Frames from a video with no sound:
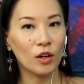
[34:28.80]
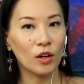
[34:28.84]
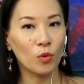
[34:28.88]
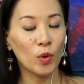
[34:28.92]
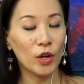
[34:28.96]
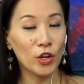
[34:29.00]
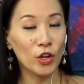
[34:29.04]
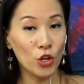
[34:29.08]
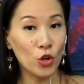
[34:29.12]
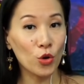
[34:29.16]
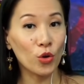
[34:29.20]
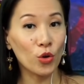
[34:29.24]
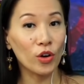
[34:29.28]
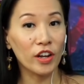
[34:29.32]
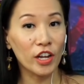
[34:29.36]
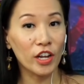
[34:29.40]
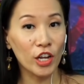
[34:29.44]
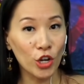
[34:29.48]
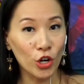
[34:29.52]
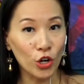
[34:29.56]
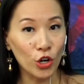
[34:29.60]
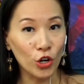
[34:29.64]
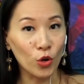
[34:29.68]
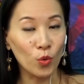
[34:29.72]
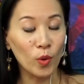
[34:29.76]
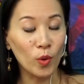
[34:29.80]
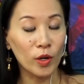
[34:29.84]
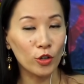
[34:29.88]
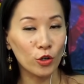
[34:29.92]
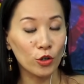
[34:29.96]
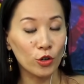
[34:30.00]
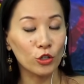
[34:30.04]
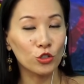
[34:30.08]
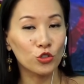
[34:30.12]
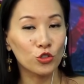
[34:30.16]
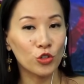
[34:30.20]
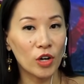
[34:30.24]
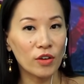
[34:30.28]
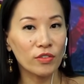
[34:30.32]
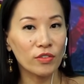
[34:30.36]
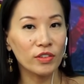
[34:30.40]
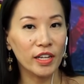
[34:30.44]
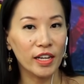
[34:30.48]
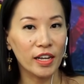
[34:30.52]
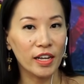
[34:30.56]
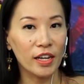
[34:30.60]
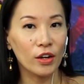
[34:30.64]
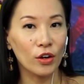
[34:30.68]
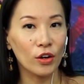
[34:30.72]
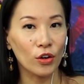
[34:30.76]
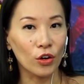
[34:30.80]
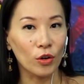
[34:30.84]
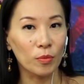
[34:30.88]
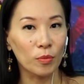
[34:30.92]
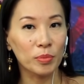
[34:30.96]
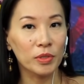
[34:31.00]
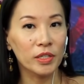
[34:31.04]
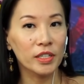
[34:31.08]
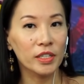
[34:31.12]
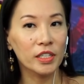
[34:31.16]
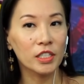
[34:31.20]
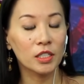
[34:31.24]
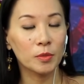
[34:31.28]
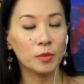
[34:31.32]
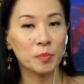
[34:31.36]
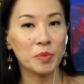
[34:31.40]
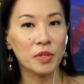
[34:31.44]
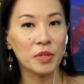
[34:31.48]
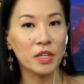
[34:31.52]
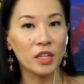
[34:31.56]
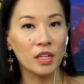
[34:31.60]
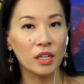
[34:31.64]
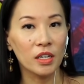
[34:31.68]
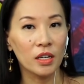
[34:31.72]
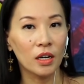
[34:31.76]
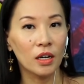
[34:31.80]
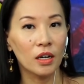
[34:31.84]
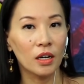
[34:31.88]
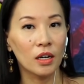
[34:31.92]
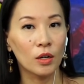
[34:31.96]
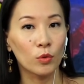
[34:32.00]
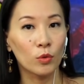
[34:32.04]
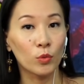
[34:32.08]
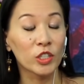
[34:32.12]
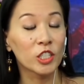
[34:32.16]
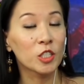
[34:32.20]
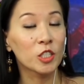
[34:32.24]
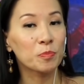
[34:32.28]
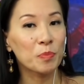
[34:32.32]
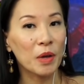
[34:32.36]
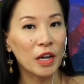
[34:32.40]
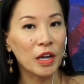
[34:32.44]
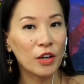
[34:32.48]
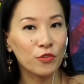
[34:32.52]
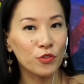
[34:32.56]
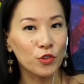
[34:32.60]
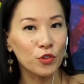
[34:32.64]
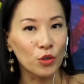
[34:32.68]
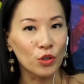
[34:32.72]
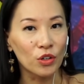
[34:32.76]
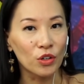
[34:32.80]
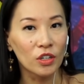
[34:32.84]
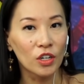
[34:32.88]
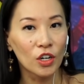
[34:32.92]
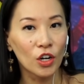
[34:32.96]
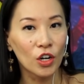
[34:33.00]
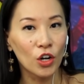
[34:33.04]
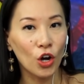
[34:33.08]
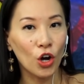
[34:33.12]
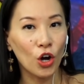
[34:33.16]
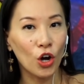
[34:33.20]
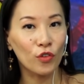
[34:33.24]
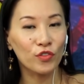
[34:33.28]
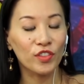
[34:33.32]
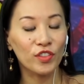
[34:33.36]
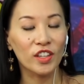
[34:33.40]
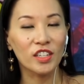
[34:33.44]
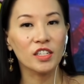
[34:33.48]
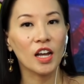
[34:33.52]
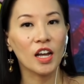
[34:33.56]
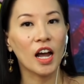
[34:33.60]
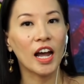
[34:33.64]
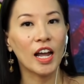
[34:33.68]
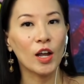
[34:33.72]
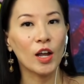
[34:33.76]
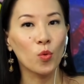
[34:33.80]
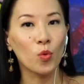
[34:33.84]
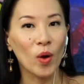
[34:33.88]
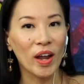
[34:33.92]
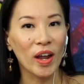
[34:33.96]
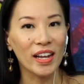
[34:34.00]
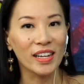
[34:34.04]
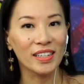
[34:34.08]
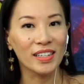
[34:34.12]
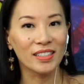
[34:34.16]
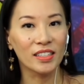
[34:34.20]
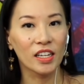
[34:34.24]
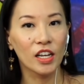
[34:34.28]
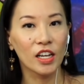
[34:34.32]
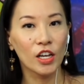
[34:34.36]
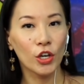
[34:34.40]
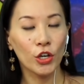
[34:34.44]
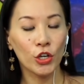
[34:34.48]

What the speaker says: when you're traveling here, please be respectful of the Thai ways.